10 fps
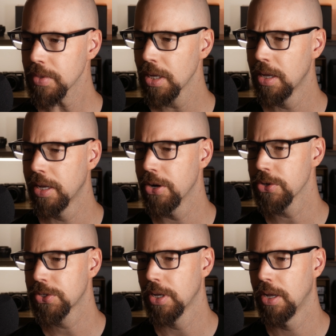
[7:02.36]

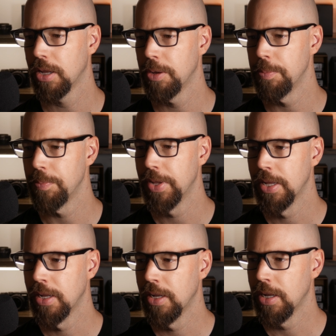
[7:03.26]
Here's the
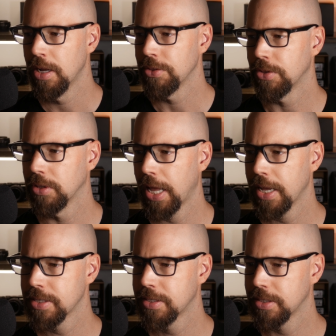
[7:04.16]

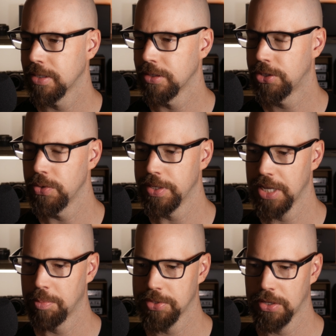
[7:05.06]
last two
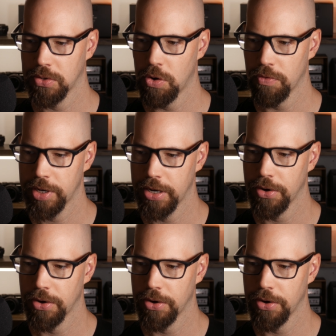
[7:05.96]
examples I'll go over here.